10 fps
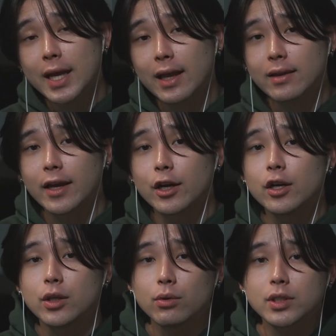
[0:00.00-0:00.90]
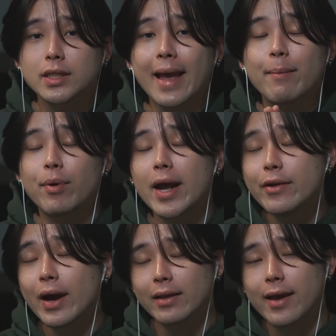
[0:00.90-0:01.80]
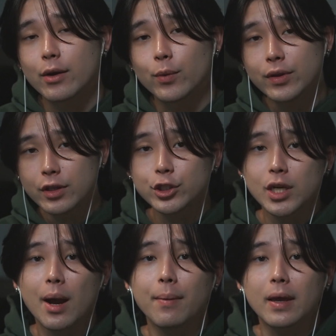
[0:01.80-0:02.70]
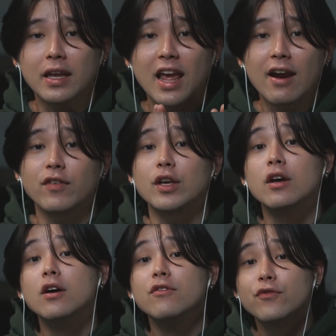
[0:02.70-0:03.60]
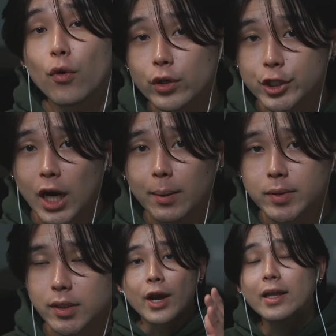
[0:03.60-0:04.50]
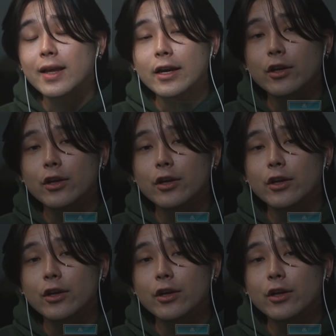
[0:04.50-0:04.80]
the headliner, you will see a brand new headliner within your shop in every 4 shops. Your headliner